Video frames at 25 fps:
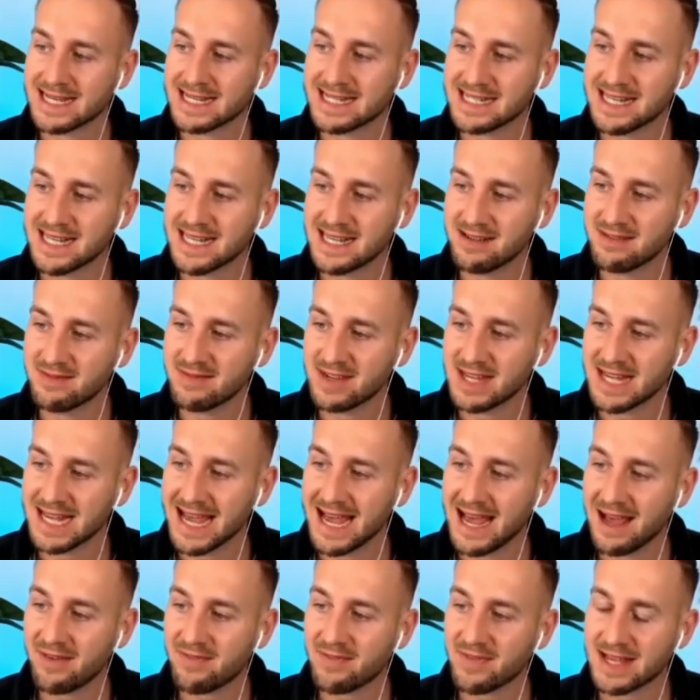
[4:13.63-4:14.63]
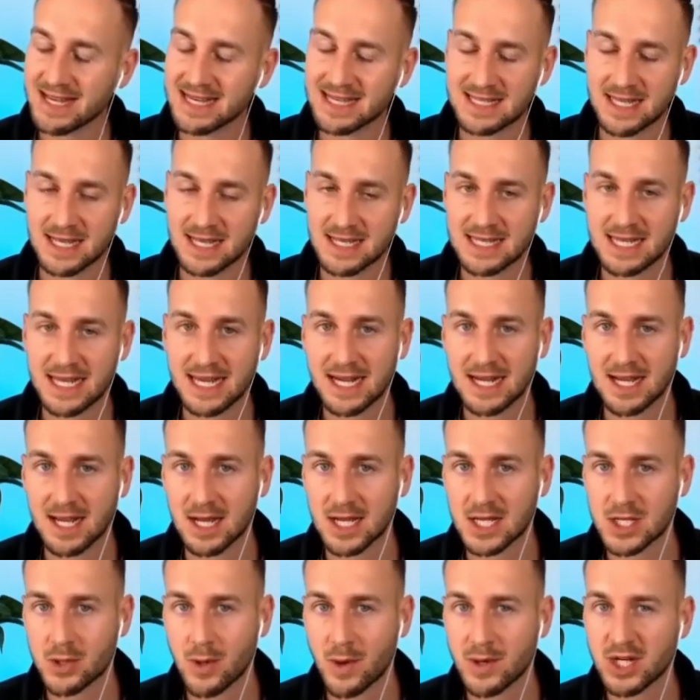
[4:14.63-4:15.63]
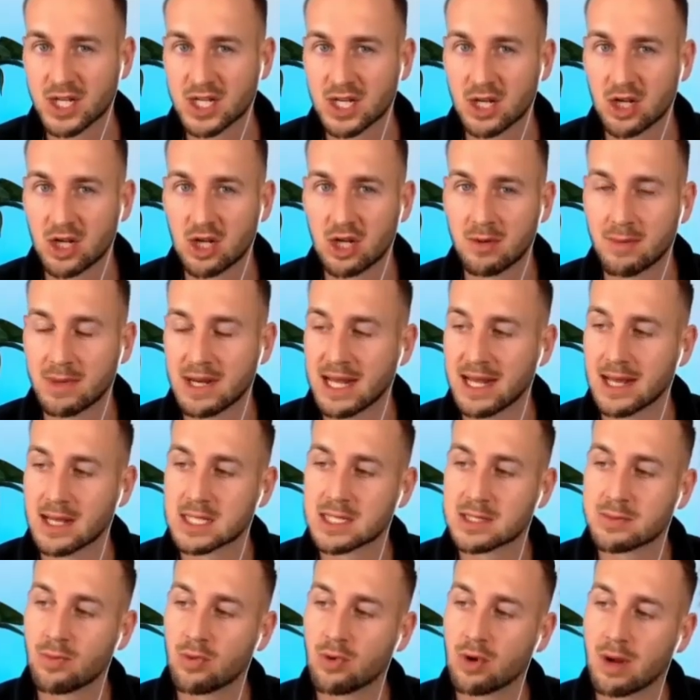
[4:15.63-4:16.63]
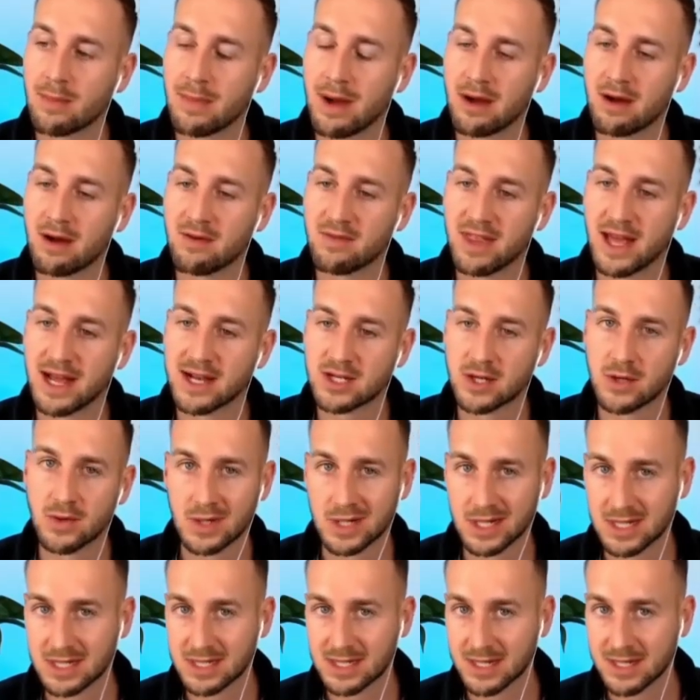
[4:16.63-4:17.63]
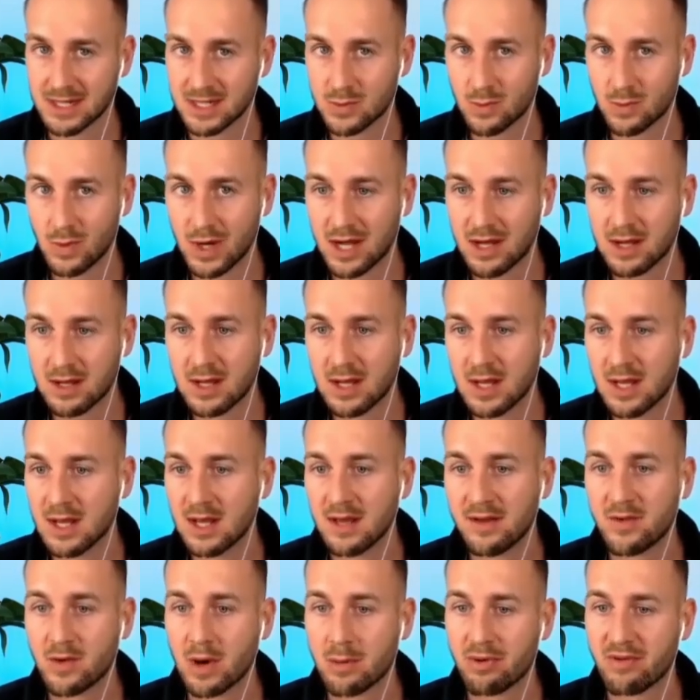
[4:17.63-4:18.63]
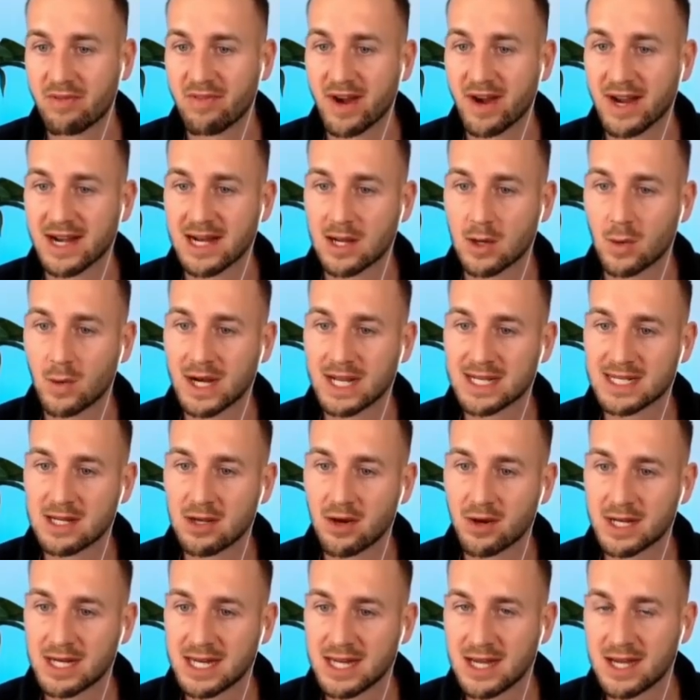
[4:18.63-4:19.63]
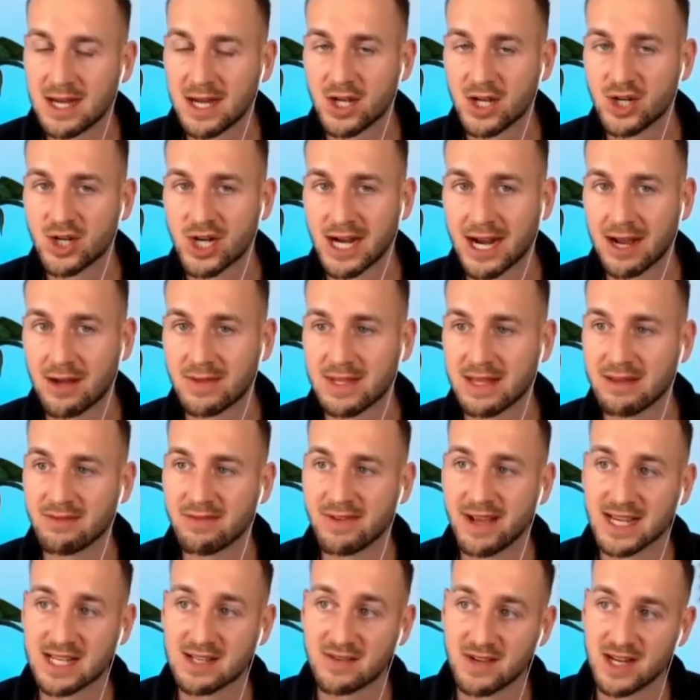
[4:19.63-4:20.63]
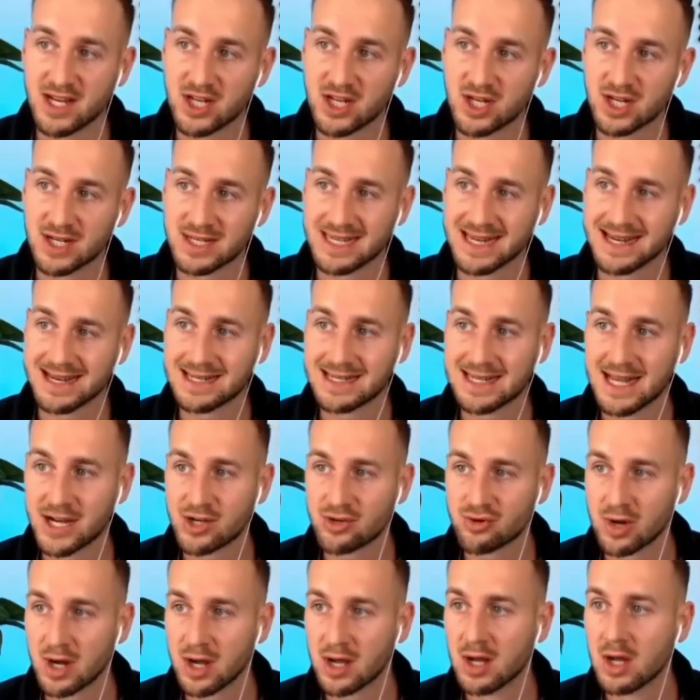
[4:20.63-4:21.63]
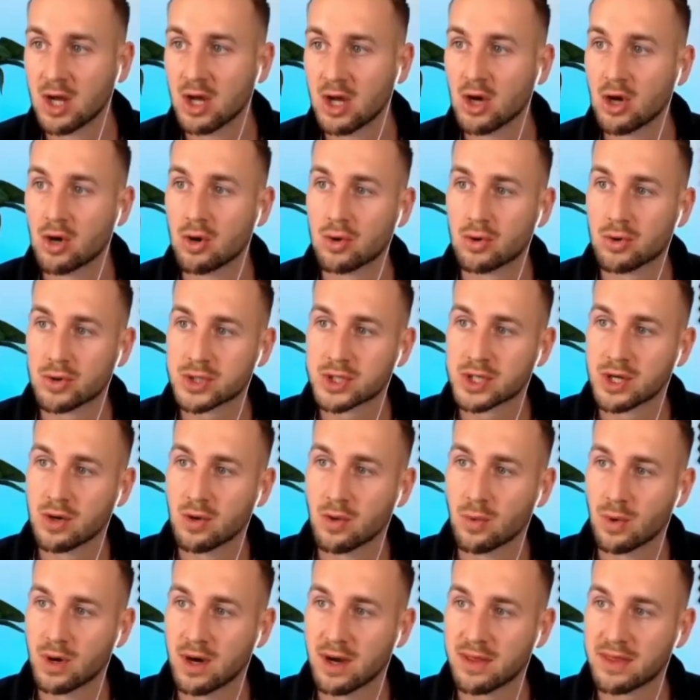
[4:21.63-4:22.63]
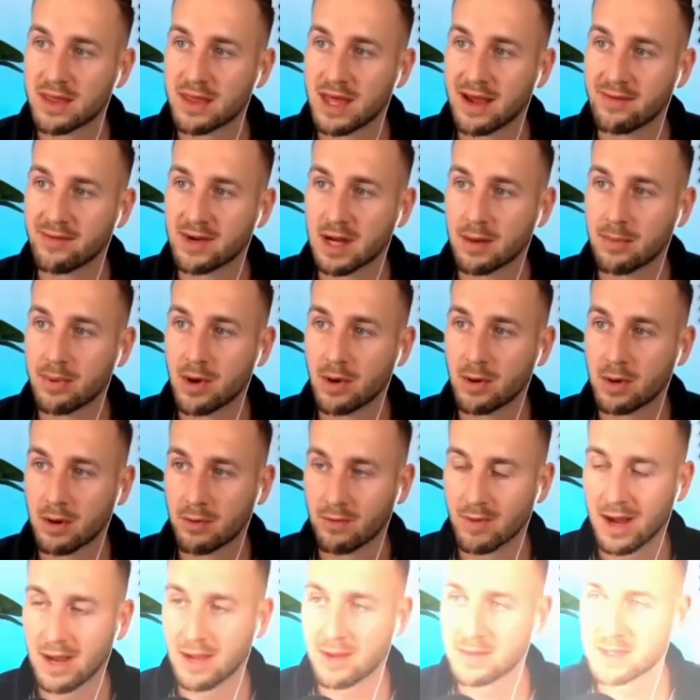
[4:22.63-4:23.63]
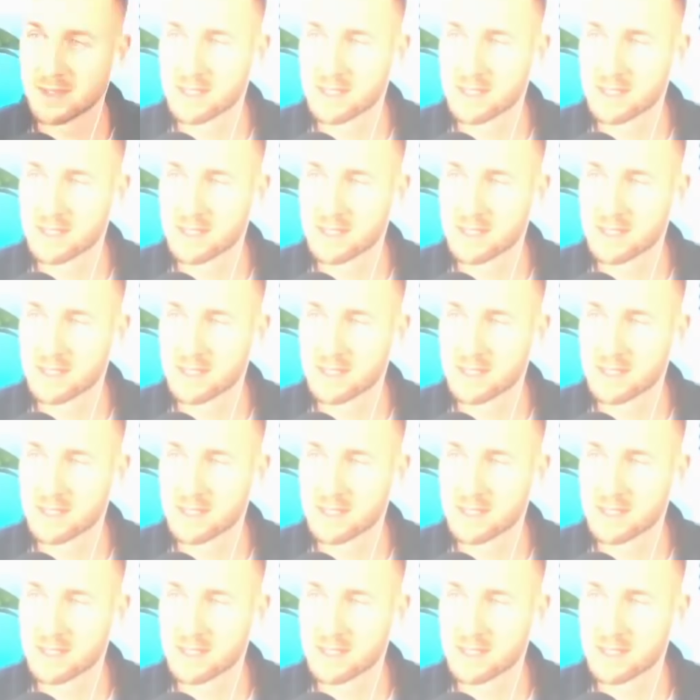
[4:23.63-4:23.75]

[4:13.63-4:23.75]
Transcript: DVF is the ticker. So I'll just accumulate a small amount of their tokens as well. If you want to provide liquidity on here and check out the invest features, etc., also worth having a poke around.